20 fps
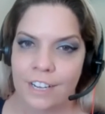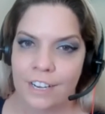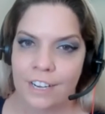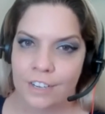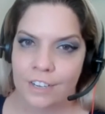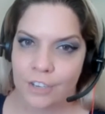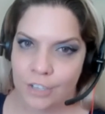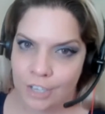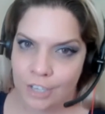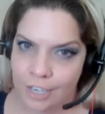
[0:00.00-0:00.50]

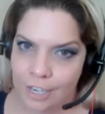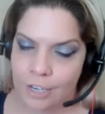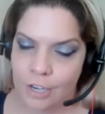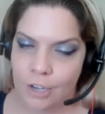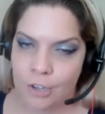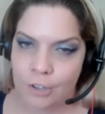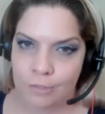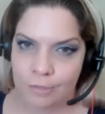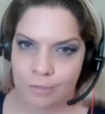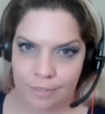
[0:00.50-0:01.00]
you're going to
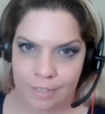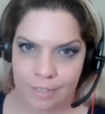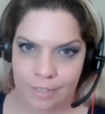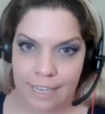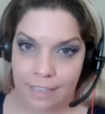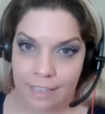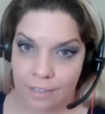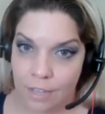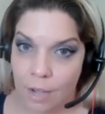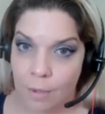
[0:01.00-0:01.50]
know like
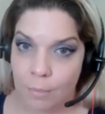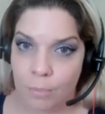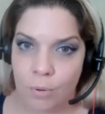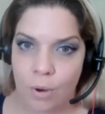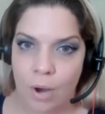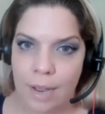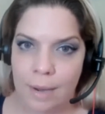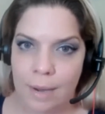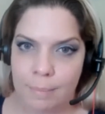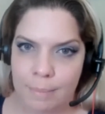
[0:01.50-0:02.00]
a
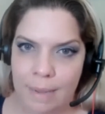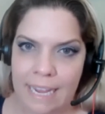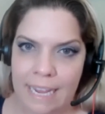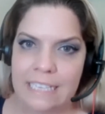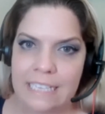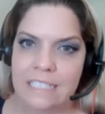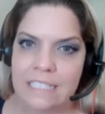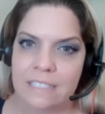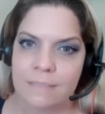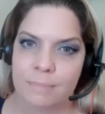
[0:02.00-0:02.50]
broad
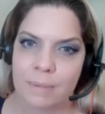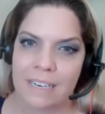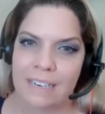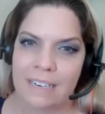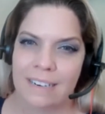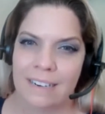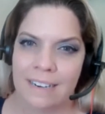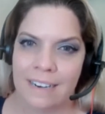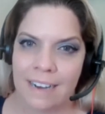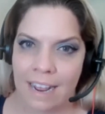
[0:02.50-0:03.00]
base, but
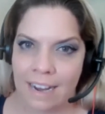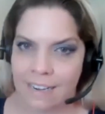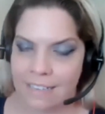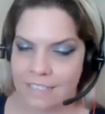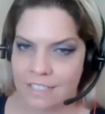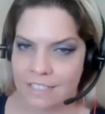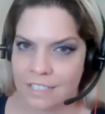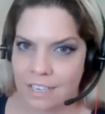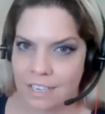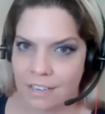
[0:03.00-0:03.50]
not
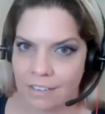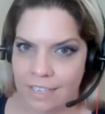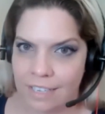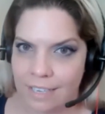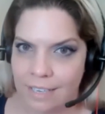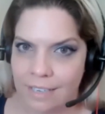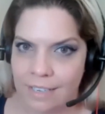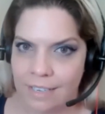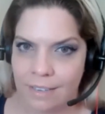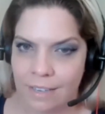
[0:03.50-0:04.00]

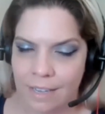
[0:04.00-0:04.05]
necessarily